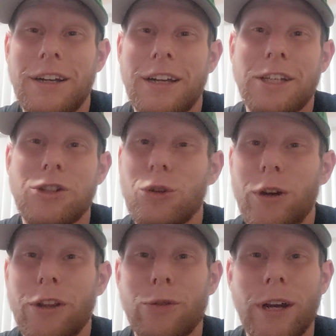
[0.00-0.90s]

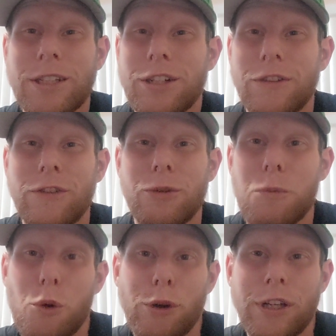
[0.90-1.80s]
Enjoy the rest of your
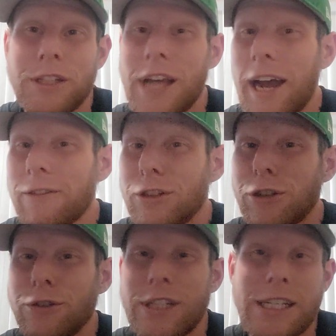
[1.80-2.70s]
mornings,
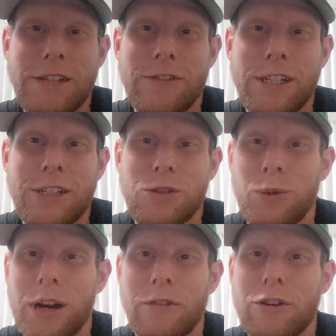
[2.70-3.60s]
afternoons, evenings,
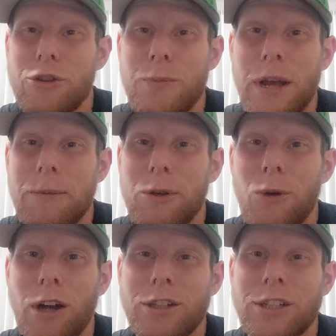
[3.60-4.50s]
whenever you may be
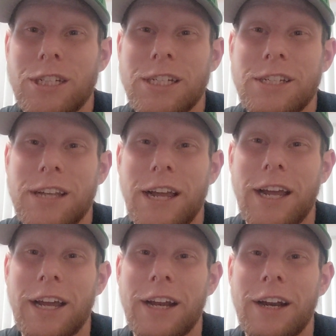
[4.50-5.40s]
watching this,
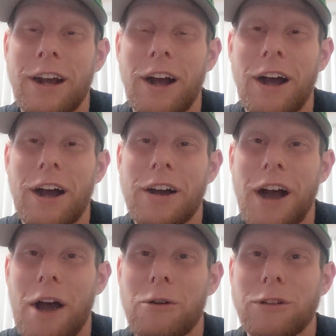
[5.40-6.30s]
and
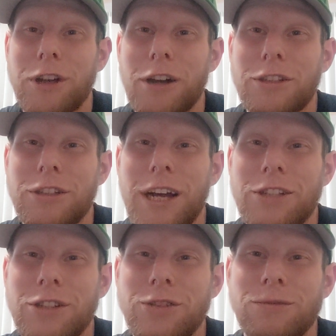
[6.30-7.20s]
I will talk to you
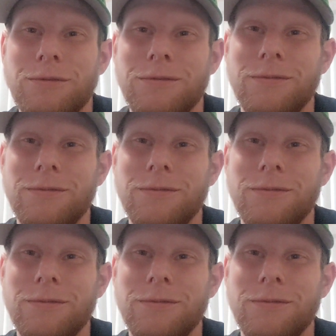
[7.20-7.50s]
guys soon.